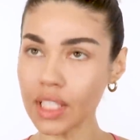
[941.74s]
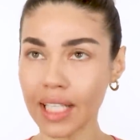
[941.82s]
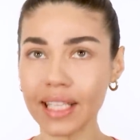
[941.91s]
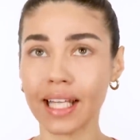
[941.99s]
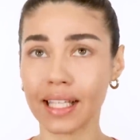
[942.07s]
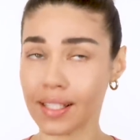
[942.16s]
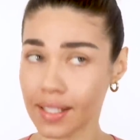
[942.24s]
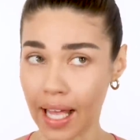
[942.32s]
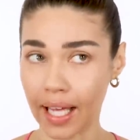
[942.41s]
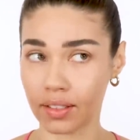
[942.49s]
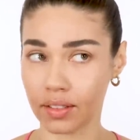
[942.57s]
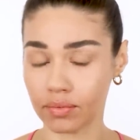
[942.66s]
let that
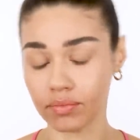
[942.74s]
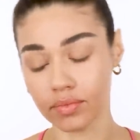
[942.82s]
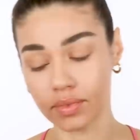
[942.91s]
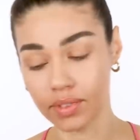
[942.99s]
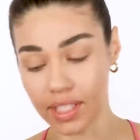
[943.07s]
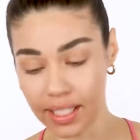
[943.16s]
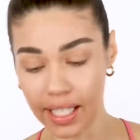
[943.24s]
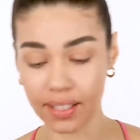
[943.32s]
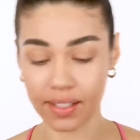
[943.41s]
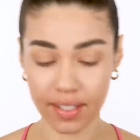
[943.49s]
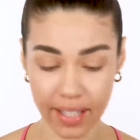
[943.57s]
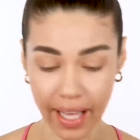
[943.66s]
set,
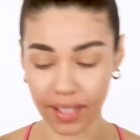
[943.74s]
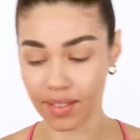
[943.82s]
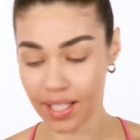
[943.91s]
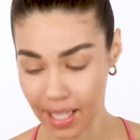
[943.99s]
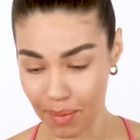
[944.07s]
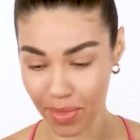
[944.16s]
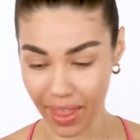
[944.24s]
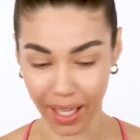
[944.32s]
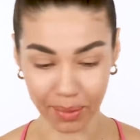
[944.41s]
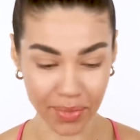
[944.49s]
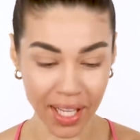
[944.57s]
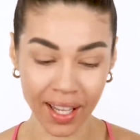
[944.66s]
same
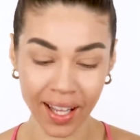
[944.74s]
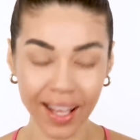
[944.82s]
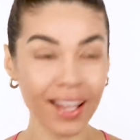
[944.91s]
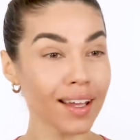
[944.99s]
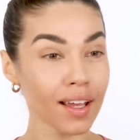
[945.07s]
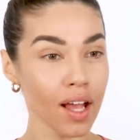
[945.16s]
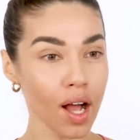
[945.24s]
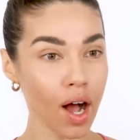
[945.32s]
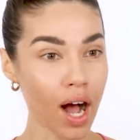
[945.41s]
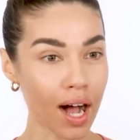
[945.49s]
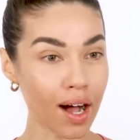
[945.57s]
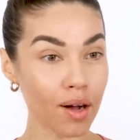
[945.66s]
thing.
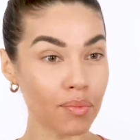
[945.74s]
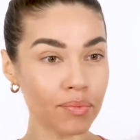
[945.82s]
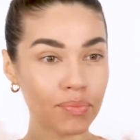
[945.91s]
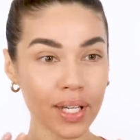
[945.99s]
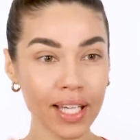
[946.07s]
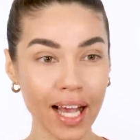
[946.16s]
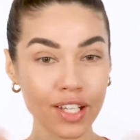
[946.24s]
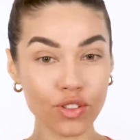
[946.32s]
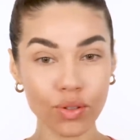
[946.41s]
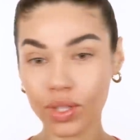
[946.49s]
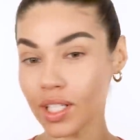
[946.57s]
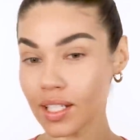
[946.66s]
But yeah,
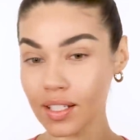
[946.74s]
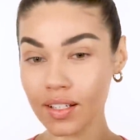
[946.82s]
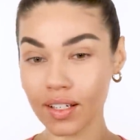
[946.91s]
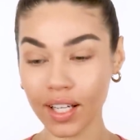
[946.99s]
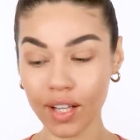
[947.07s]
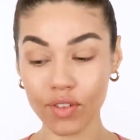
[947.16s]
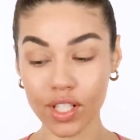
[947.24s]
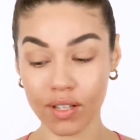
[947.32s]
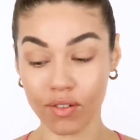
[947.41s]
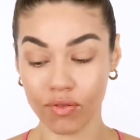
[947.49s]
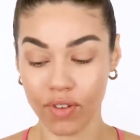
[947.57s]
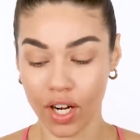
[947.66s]
so this is gonna give us
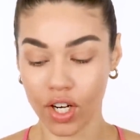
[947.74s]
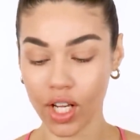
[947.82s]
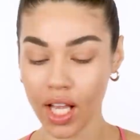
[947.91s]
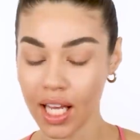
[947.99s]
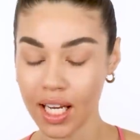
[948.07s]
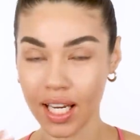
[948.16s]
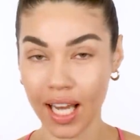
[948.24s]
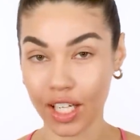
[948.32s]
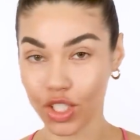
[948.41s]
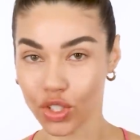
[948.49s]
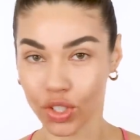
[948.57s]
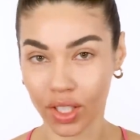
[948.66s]
a very
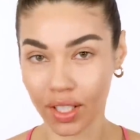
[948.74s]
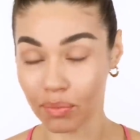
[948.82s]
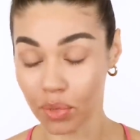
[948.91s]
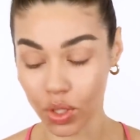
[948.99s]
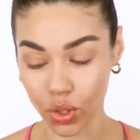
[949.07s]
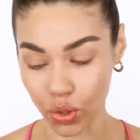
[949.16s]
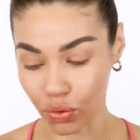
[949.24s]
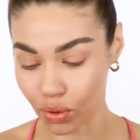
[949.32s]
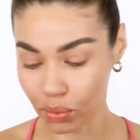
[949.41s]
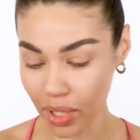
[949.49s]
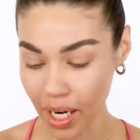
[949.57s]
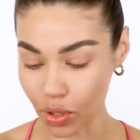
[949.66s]
natural,
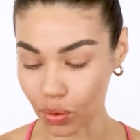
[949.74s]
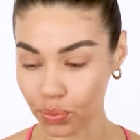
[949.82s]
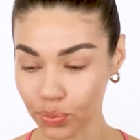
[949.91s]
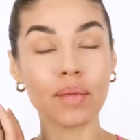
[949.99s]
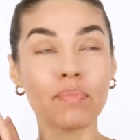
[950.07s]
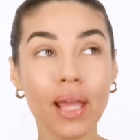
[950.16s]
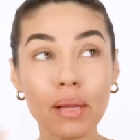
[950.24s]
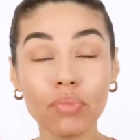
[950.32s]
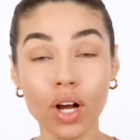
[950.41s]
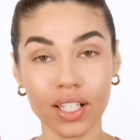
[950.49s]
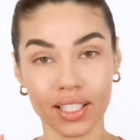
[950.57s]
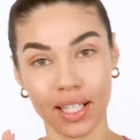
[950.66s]
beautiful brow. The main
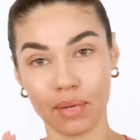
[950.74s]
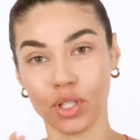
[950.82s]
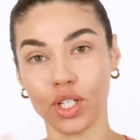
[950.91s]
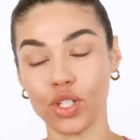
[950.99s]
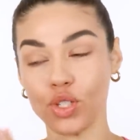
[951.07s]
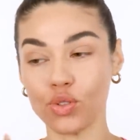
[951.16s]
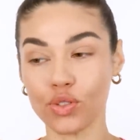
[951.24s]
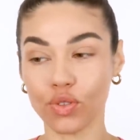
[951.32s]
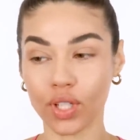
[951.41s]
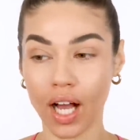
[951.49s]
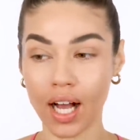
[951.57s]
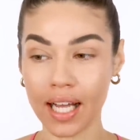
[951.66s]
product that I'm gonna use
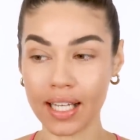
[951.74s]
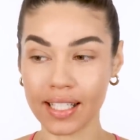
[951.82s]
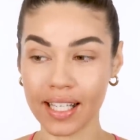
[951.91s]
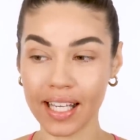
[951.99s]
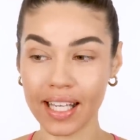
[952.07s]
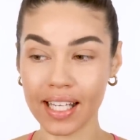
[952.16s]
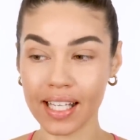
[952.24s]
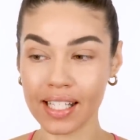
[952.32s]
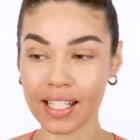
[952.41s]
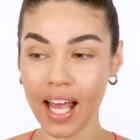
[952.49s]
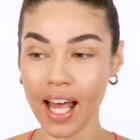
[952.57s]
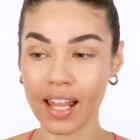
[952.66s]
for the eyes
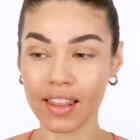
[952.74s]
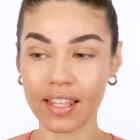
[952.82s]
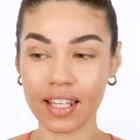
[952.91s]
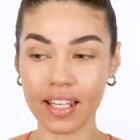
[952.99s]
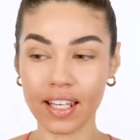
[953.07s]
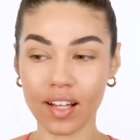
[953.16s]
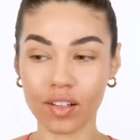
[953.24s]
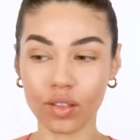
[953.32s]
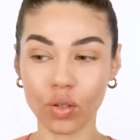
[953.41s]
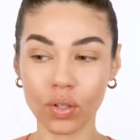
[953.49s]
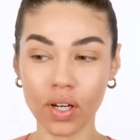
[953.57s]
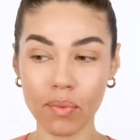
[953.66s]
is the
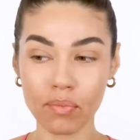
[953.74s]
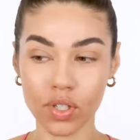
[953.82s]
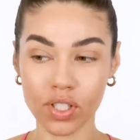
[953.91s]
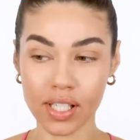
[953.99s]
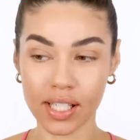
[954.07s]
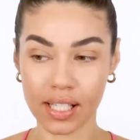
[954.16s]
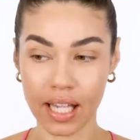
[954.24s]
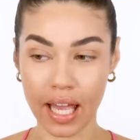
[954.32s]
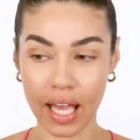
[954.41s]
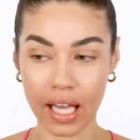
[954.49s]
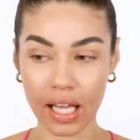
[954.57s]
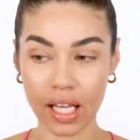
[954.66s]
Laura
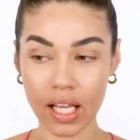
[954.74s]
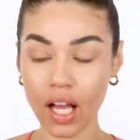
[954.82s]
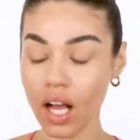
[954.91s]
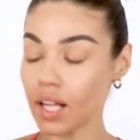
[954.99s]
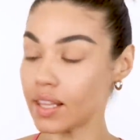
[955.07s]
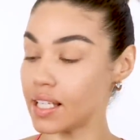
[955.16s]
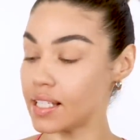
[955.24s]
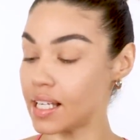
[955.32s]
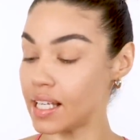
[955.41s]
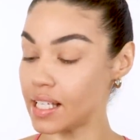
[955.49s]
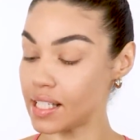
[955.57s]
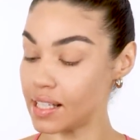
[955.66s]
Mercier. This
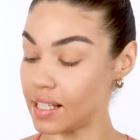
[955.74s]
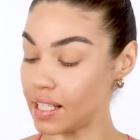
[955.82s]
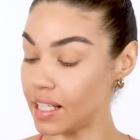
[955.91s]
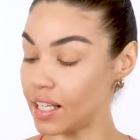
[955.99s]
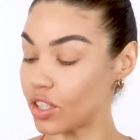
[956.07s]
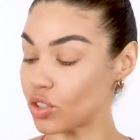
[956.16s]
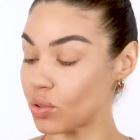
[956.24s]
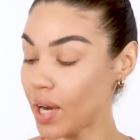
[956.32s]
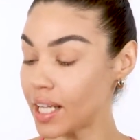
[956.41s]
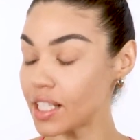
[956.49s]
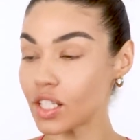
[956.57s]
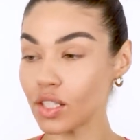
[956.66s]
is the
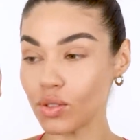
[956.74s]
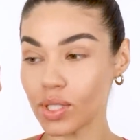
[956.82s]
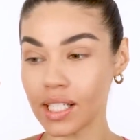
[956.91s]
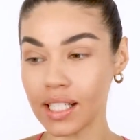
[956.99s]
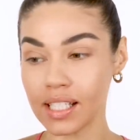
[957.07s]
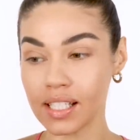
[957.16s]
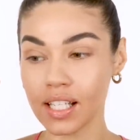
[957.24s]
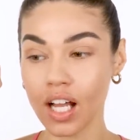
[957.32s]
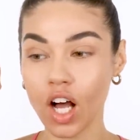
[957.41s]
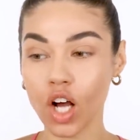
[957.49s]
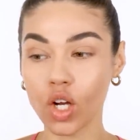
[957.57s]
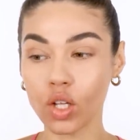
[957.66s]
Translucent
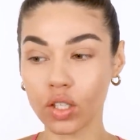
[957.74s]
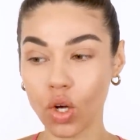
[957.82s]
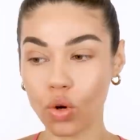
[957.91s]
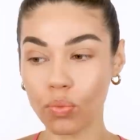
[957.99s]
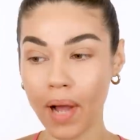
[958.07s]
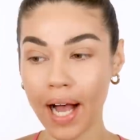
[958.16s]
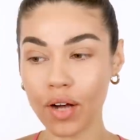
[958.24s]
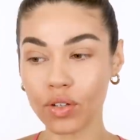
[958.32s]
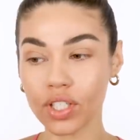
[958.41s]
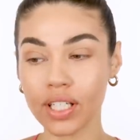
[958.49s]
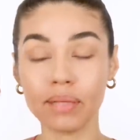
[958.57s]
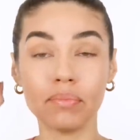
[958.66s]
Glow
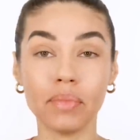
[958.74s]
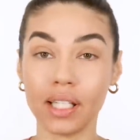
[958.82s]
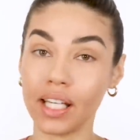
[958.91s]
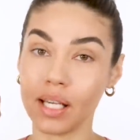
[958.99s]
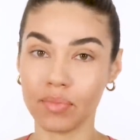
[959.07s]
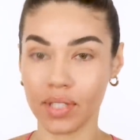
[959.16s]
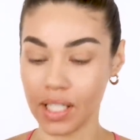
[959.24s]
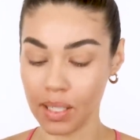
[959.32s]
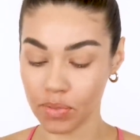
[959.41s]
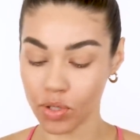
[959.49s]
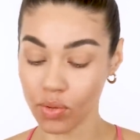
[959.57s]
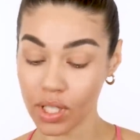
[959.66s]
Powder in Medium
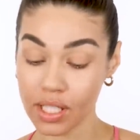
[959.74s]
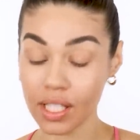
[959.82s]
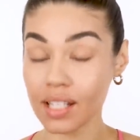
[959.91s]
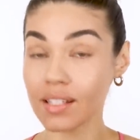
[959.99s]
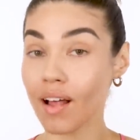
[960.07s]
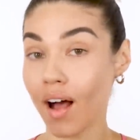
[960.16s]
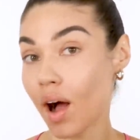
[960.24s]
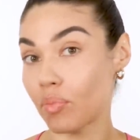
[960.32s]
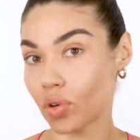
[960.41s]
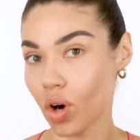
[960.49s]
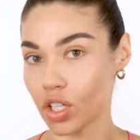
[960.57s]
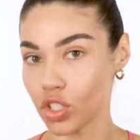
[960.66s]
Deep. So this is a
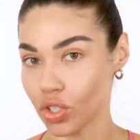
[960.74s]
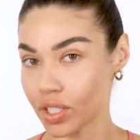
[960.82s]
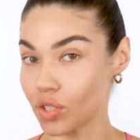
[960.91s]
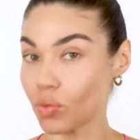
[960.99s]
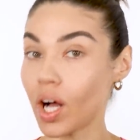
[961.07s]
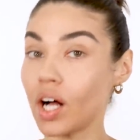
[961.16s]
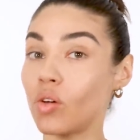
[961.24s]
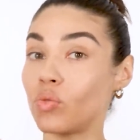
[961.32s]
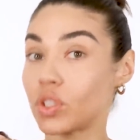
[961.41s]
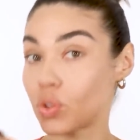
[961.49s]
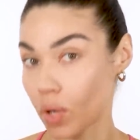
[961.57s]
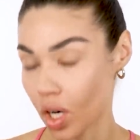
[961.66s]
bronzer as well,
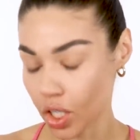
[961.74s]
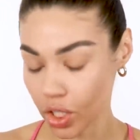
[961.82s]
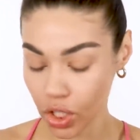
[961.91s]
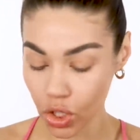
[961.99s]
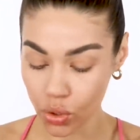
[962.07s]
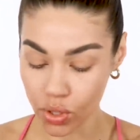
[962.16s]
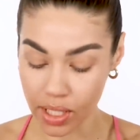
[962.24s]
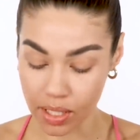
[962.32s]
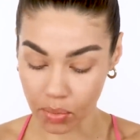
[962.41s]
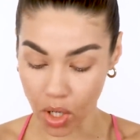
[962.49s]
which we are gonna use as a